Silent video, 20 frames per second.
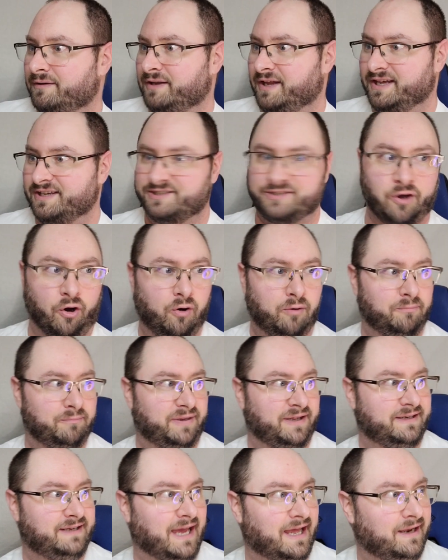This gonna
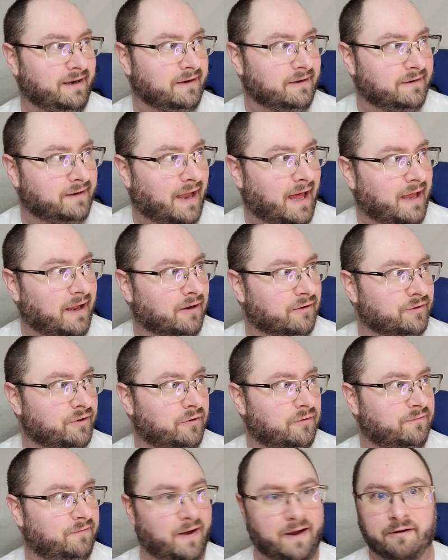be getting down
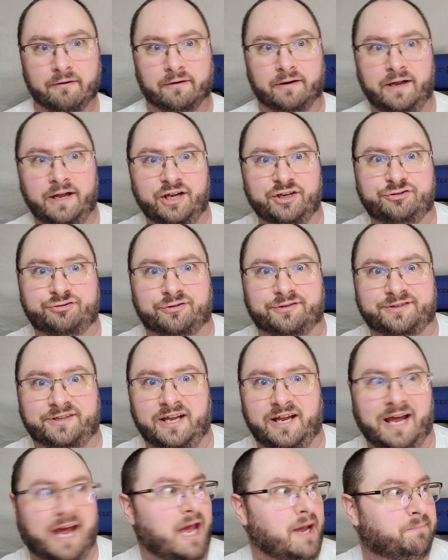to a very
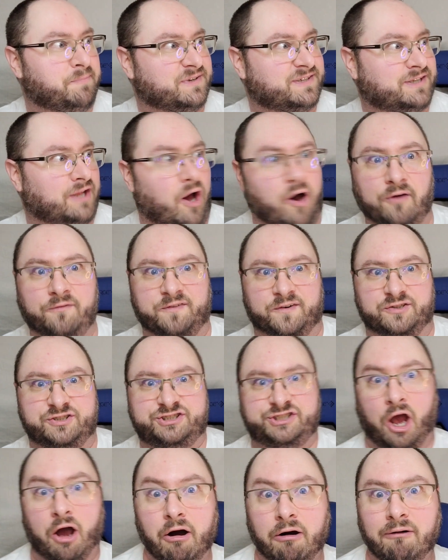interesting episode for
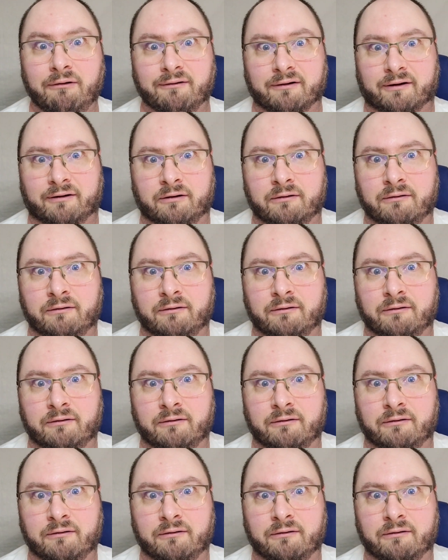sure.